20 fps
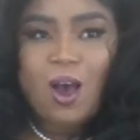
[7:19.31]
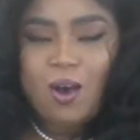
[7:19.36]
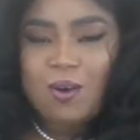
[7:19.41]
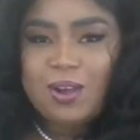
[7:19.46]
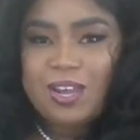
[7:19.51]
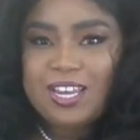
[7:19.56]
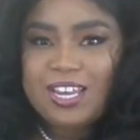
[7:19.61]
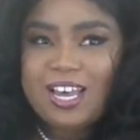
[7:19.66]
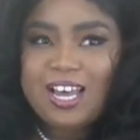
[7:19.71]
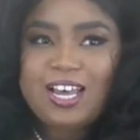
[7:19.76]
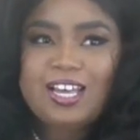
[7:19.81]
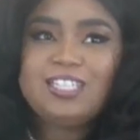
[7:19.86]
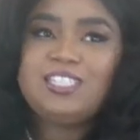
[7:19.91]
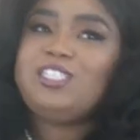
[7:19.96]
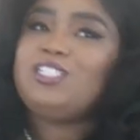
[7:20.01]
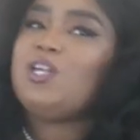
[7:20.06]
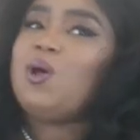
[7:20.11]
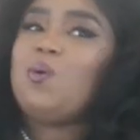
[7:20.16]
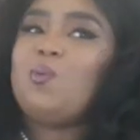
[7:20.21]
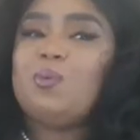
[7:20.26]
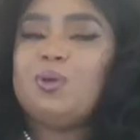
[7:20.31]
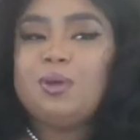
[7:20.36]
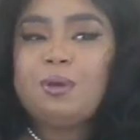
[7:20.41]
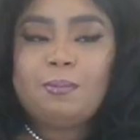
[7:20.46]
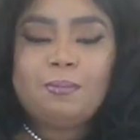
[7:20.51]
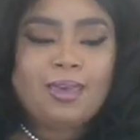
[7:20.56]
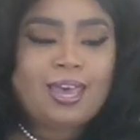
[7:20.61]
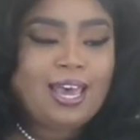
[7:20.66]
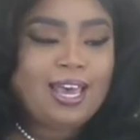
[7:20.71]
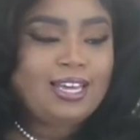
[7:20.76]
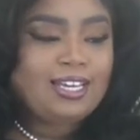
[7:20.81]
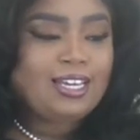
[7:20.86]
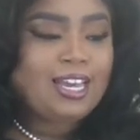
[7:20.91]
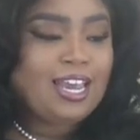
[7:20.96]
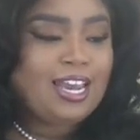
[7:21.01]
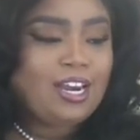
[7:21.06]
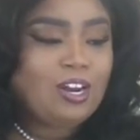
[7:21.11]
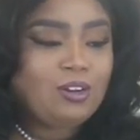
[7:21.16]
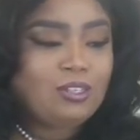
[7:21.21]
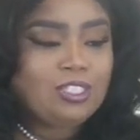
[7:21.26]
Alright guys, so we are back
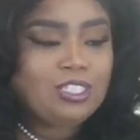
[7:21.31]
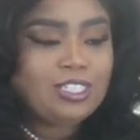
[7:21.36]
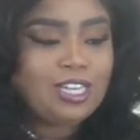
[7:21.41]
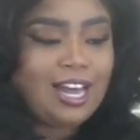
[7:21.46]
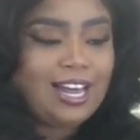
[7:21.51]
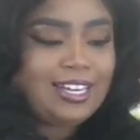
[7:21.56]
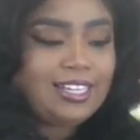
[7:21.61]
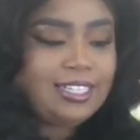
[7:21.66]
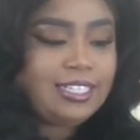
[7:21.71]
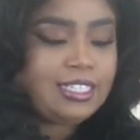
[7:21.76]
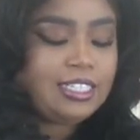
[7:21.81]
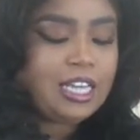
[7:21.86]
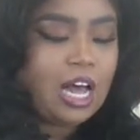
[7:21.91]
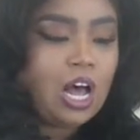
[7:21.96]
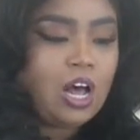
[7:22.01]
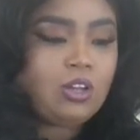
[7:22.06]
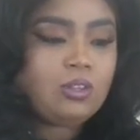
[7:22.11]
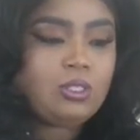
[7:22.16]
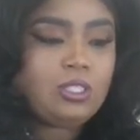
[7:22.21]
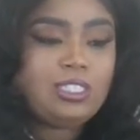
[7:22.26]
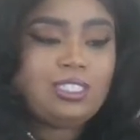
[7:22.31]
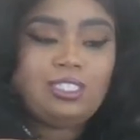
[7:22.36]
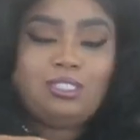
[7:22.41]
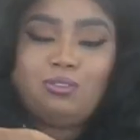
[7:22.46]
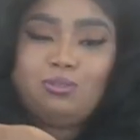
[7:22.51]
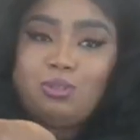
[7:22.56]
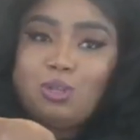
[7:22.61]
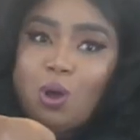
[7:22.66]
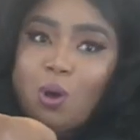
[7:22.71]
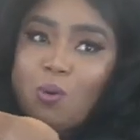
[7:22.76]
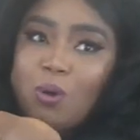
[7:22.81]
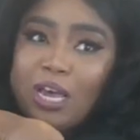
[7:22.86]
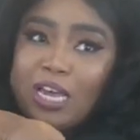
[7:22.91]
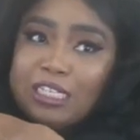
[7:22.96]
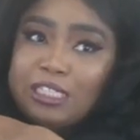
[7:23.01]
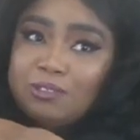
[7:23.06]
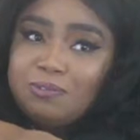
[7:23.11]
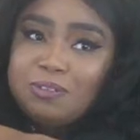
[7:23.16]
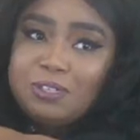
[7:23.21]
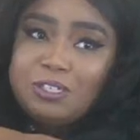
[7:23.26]
and our chocolate sauce,
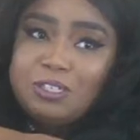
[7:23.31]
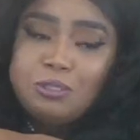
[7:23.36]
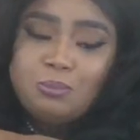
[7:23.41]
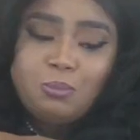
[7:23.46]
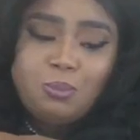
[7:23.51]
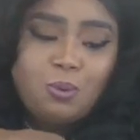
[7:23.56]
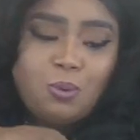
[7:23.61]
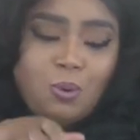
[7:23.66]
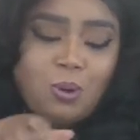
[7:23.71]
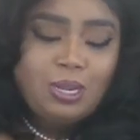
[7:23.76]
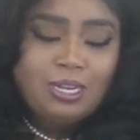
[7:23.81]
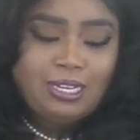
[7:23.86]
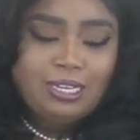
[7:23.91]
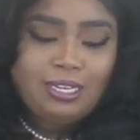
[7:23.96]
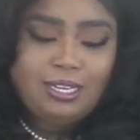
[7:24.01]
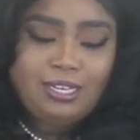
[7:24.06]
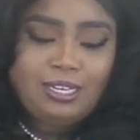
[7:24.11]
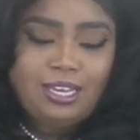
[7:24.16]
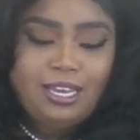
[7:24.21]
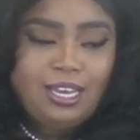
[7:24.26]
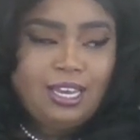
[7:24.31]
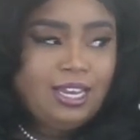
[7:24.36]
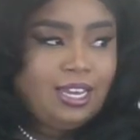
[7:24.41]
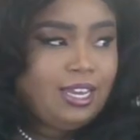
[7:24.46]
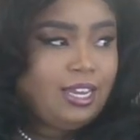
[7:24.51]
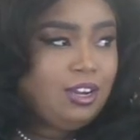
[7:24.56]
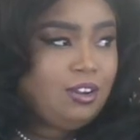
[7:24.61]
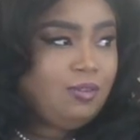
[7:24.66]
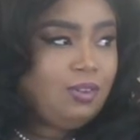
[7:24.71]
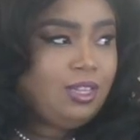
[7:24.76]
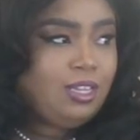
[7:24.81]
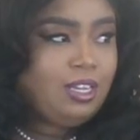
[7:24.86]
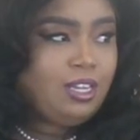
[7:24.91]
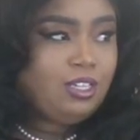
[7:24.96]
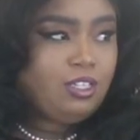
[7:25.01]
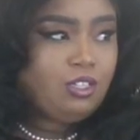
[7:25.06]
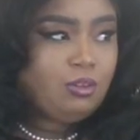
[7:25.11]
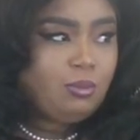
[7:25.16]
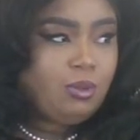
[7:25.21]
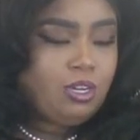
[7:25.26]
has finished boiling and
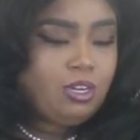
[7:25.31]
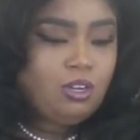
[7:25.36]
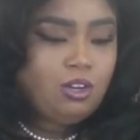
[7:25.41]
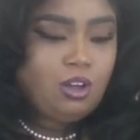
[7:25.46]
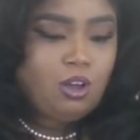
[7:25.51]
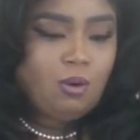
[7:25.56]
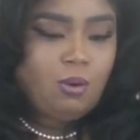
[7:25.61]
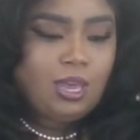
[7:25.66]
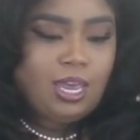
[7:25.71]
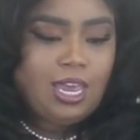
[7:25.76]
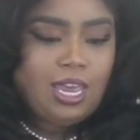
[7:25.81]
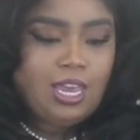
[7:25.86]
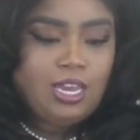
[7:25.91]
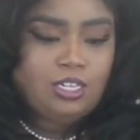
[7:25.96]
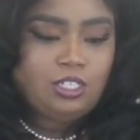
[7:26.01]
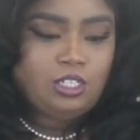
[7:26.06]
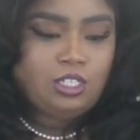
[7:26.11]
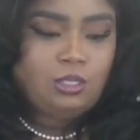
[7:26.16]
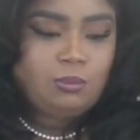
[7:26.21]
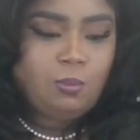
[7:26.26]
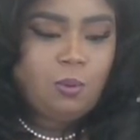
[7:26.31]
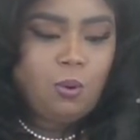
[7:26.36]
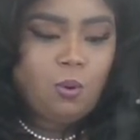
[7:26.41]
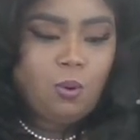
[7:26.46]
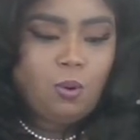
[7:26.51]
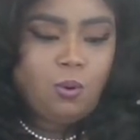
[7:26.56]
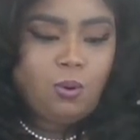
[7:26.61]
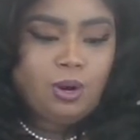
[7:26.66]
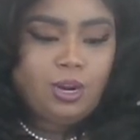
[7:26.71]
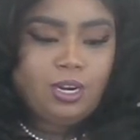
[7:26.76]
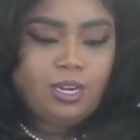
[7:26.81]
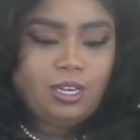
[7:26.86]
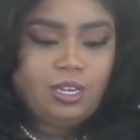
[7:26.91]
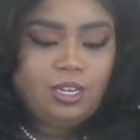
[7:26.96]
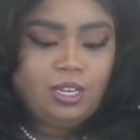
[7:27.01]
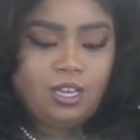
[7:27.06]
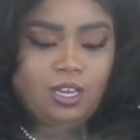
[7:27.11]
everything. So we're going to go ahead and just pour it